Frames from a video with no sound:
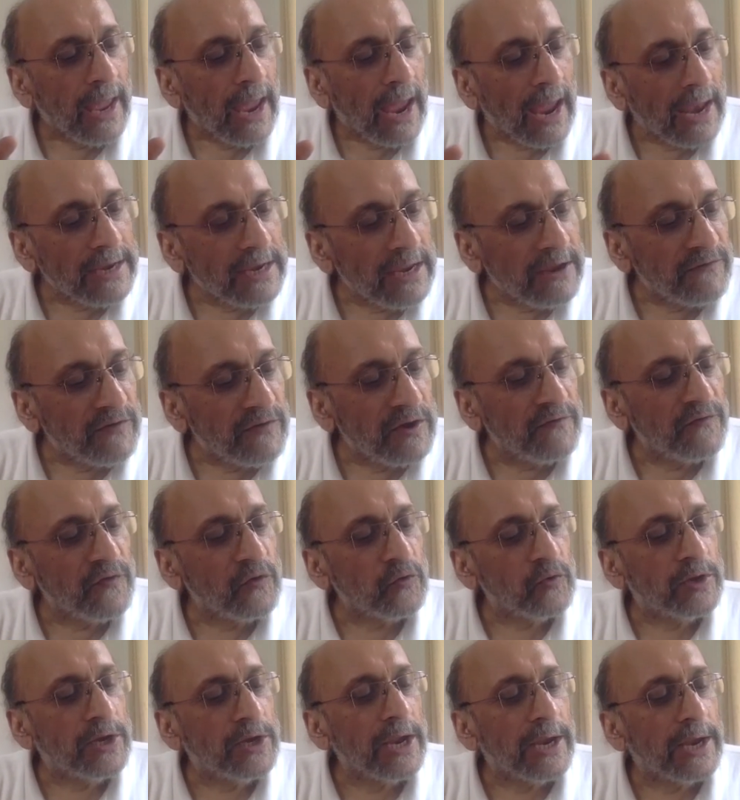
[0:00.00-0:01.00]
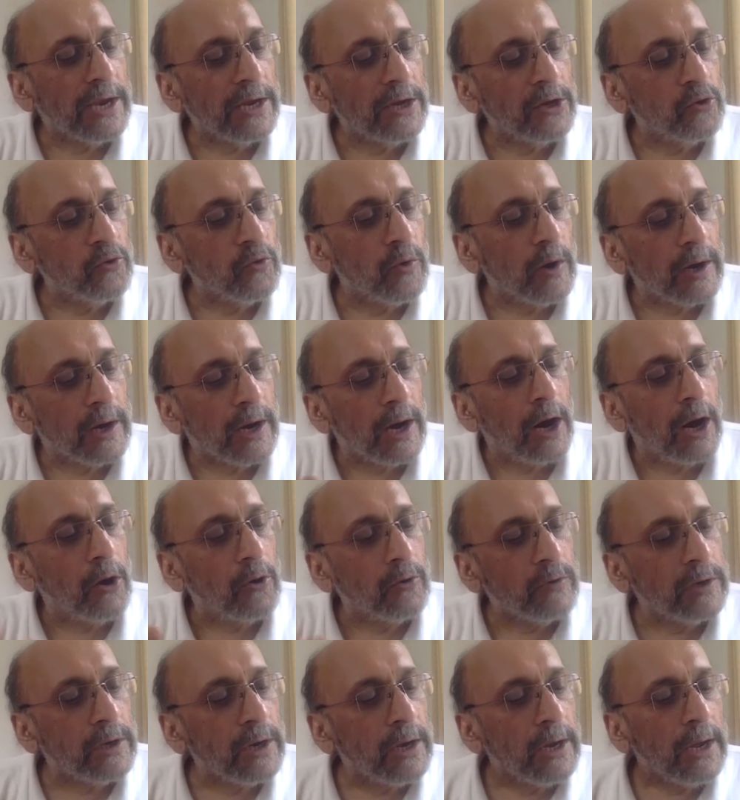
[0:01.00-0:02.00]
And even if you take into
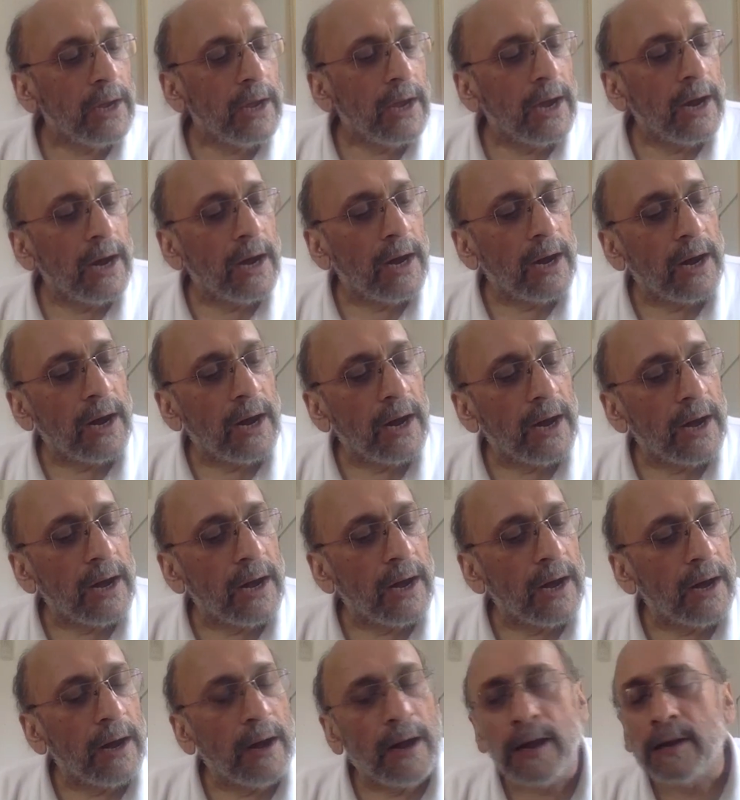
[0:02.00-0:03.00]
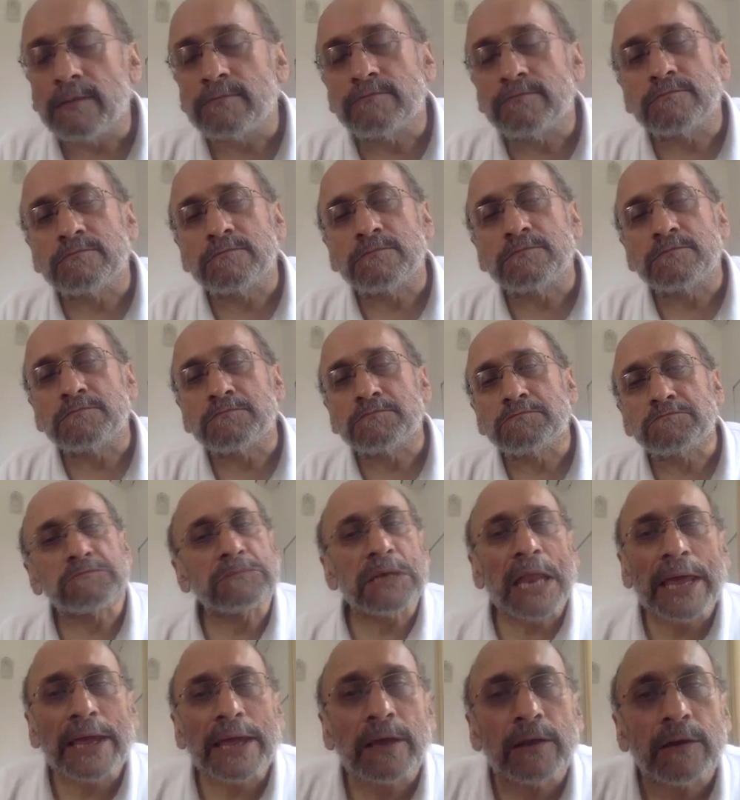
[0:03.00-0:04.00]
account uh, uh,
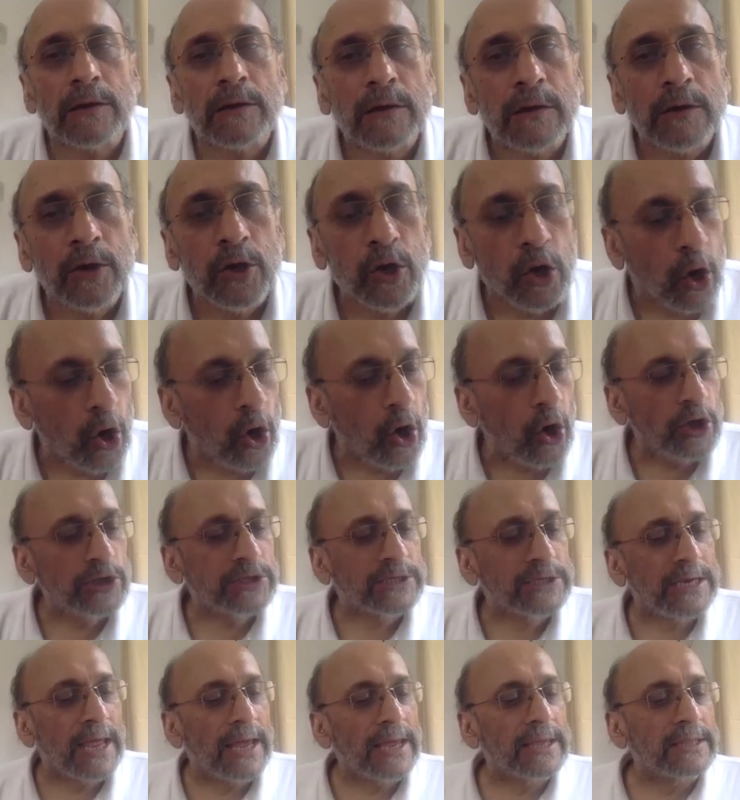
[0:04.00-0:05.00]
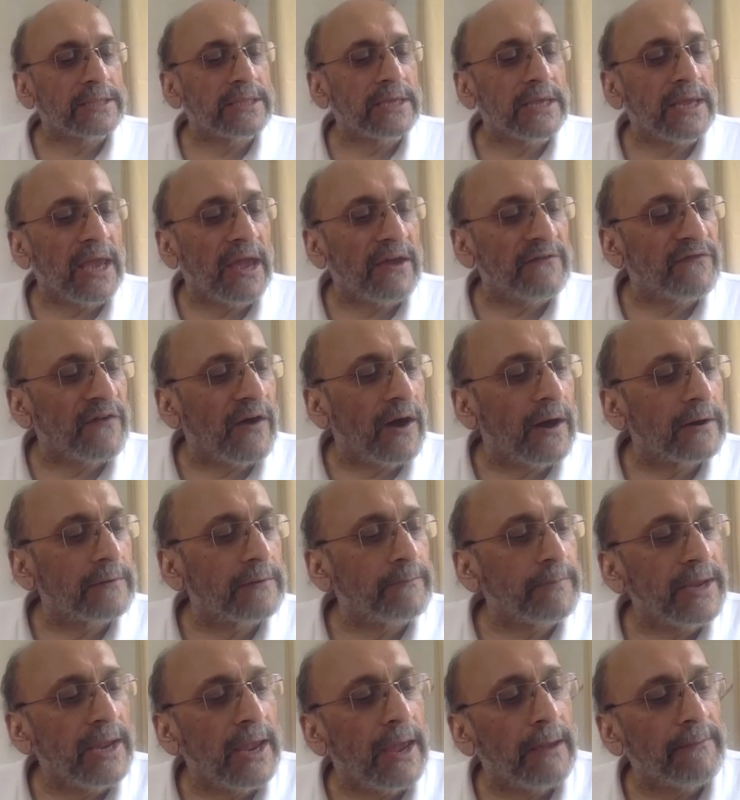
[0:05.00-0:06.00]
like laws like the
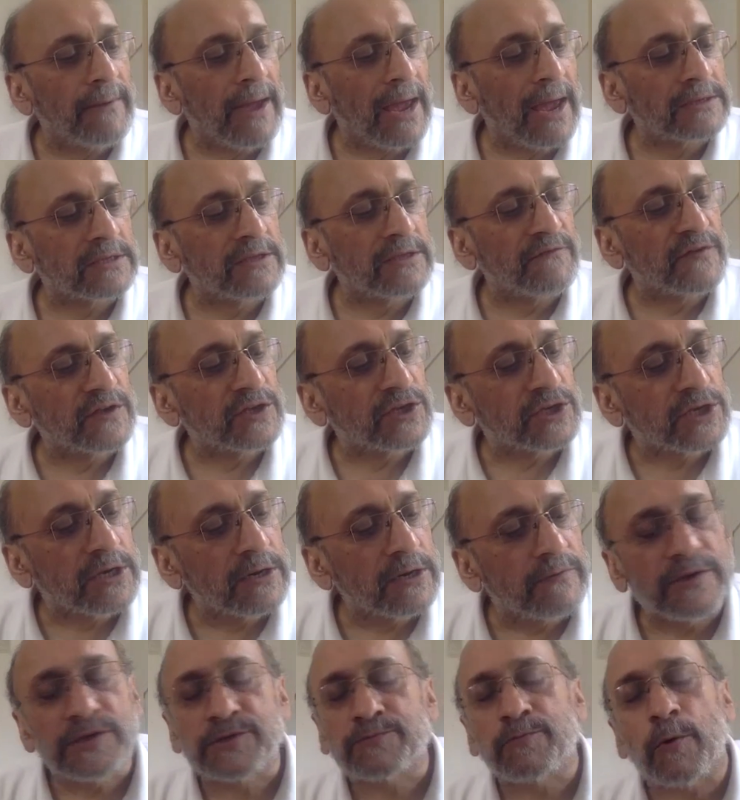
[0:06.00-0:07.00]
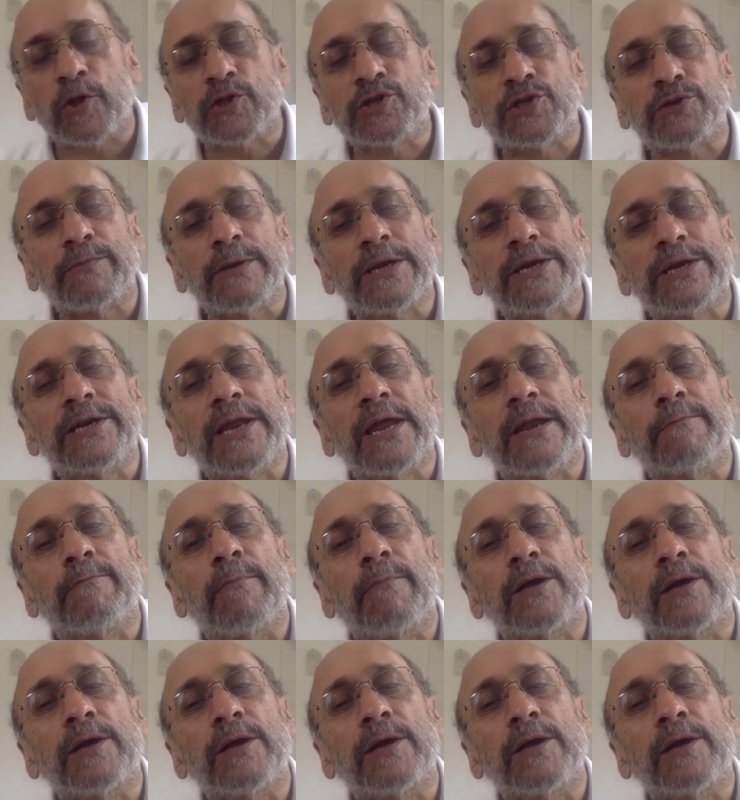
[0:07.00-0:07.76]
FRBM Act, the Fiscal Responsibility and